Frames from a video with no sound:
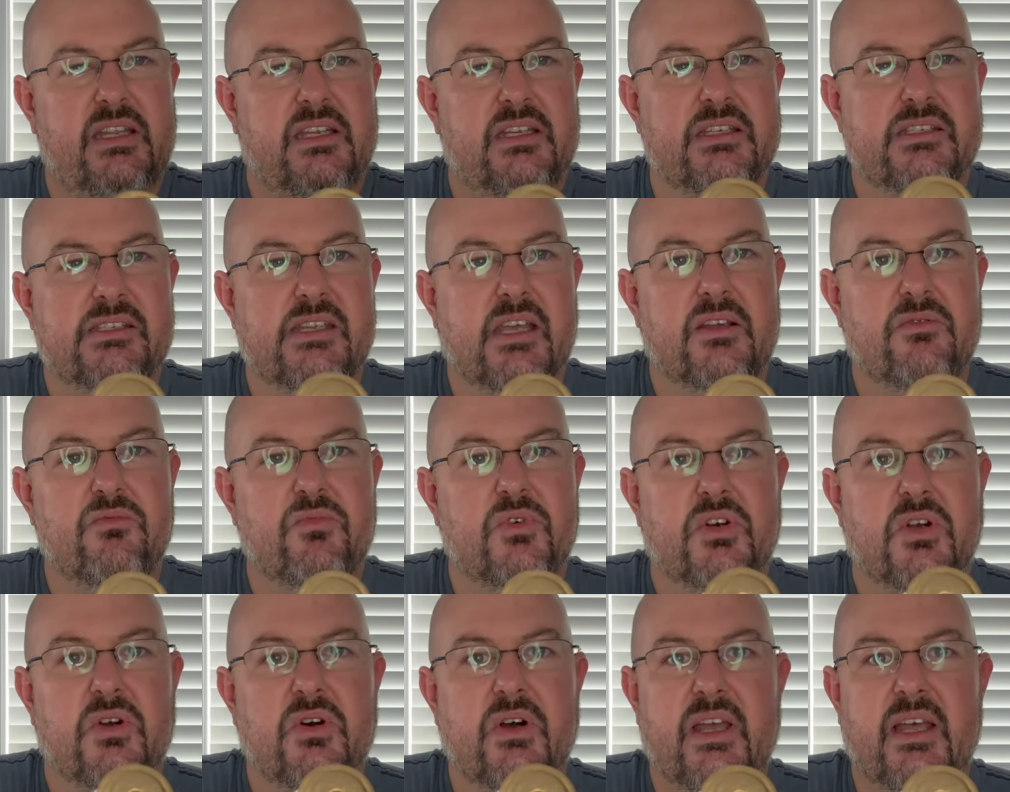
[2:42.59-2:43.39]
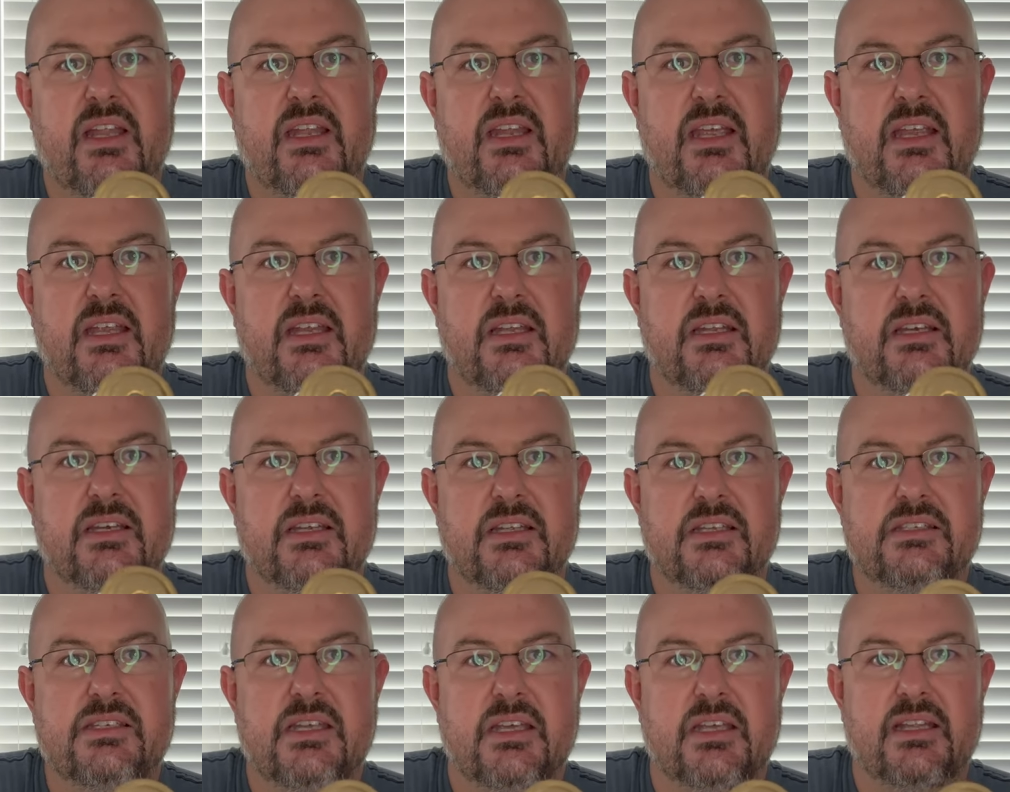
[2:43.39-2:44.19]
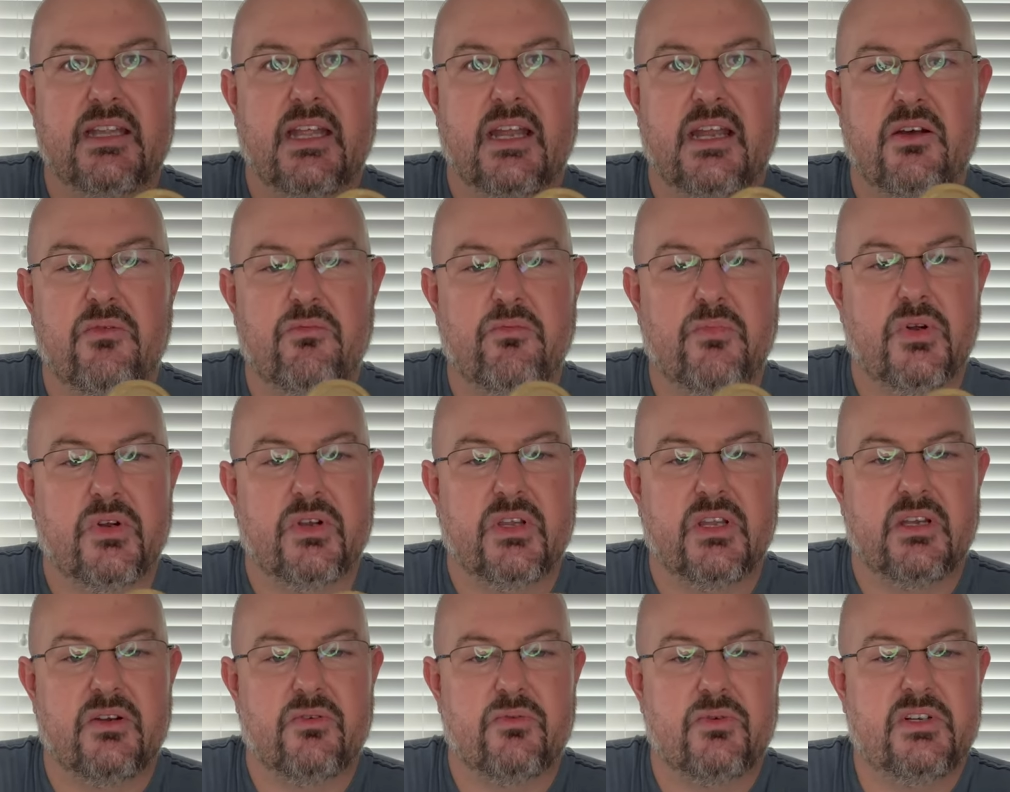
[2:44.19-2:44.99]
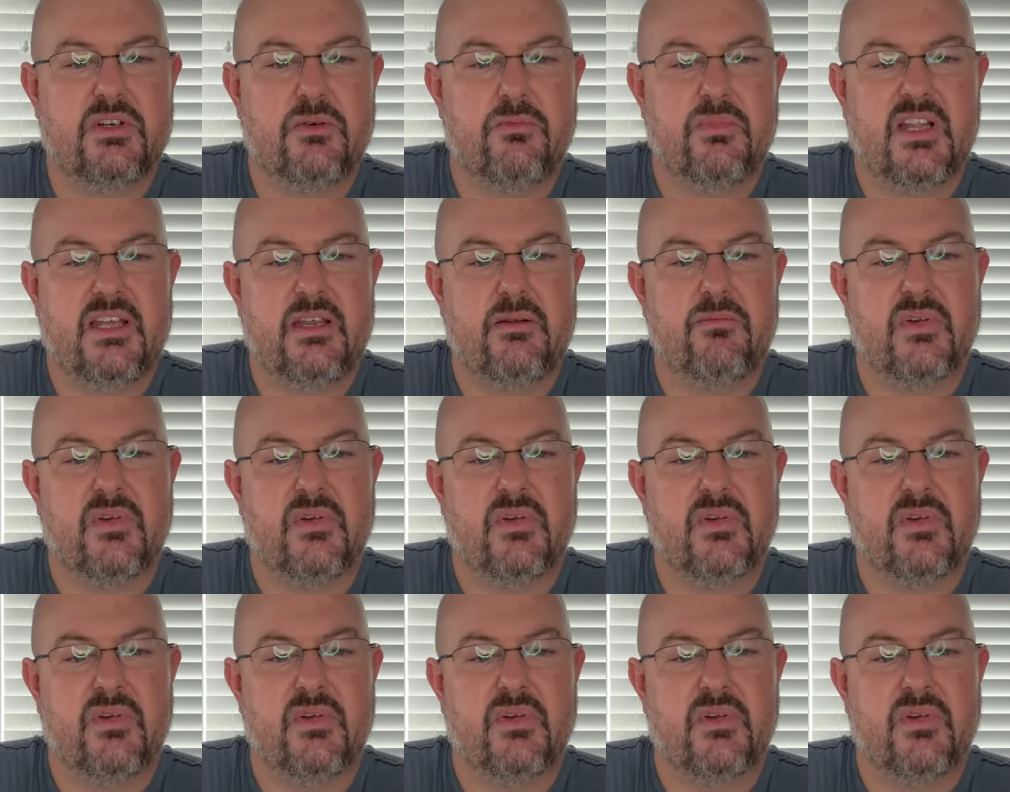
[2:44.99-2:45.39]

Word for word: In a second we'll go ahead and uh, take that out and put in a real blade,